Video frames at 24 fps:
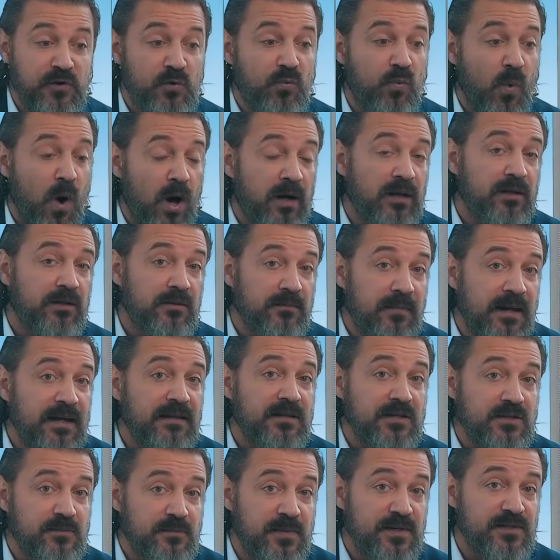you wanted to make
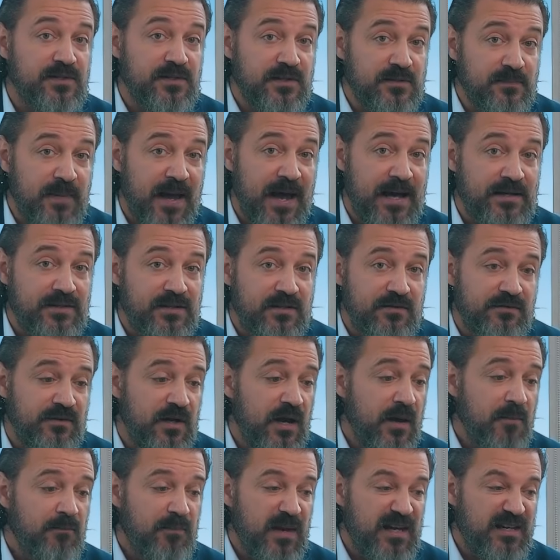this business passive,
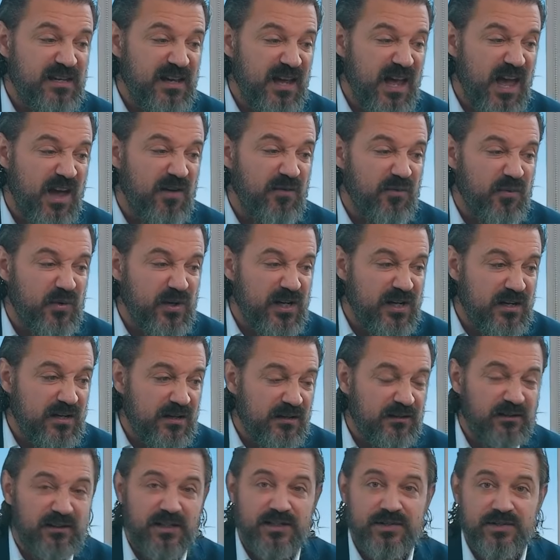make every
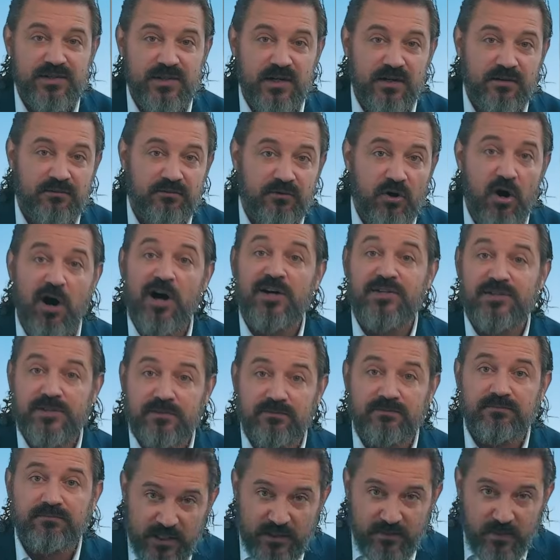listing
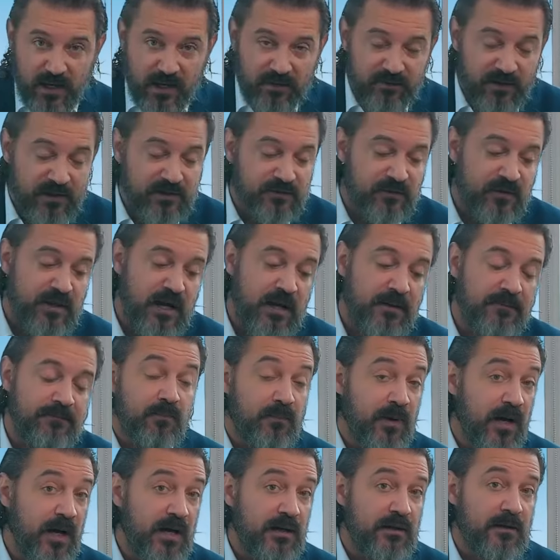awesome. That's my advice for that.
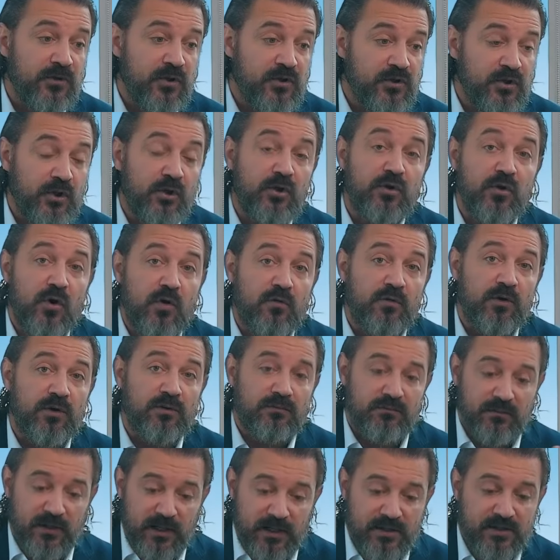But the
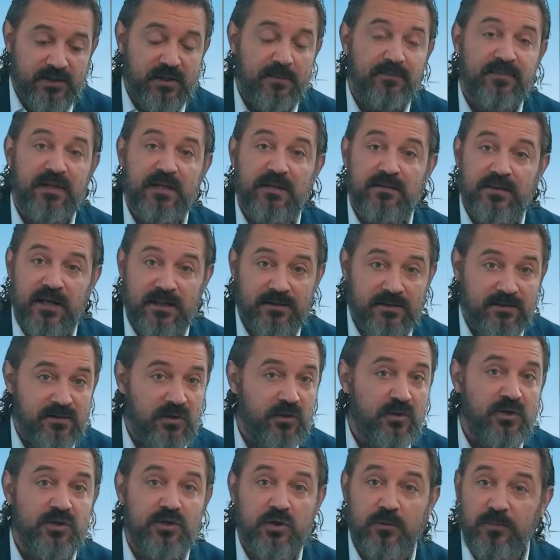turnover is something that
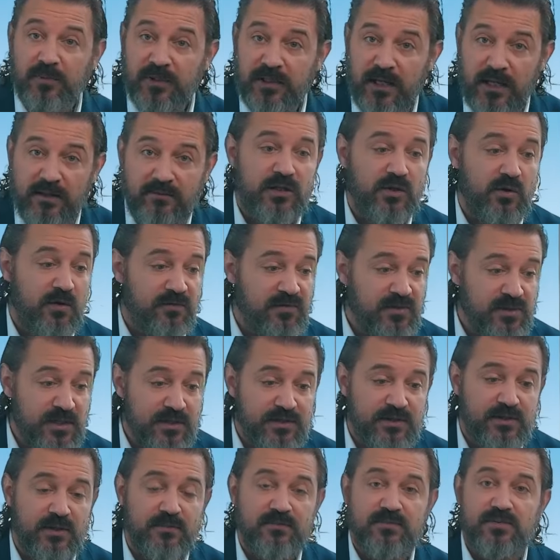you can duplicate, that you have
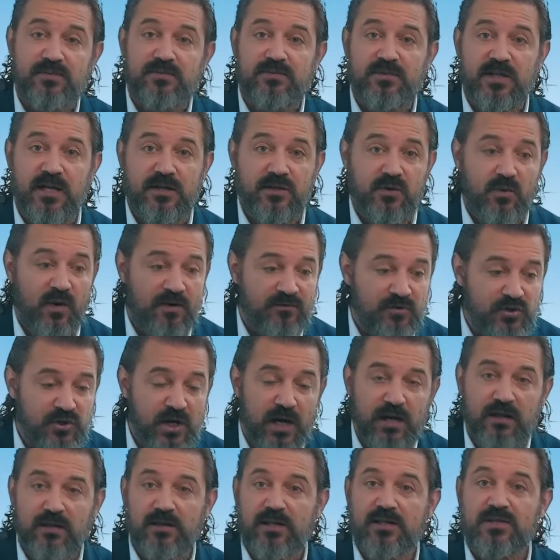systems, that you have
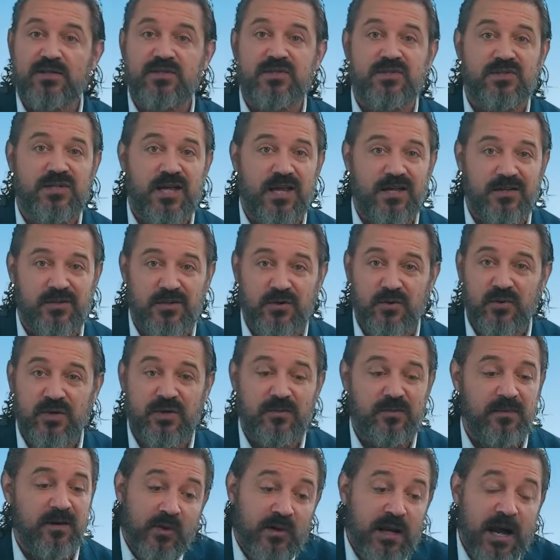checklists, and you
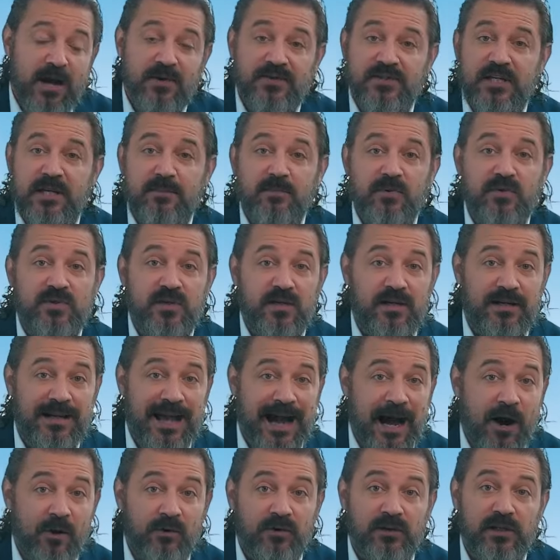can put housekeepers on an
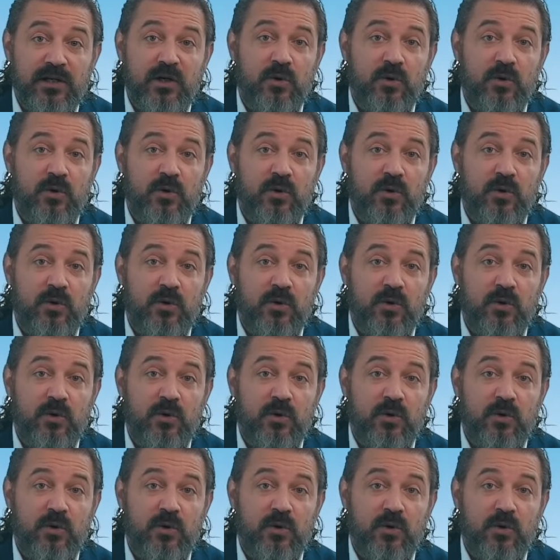hourly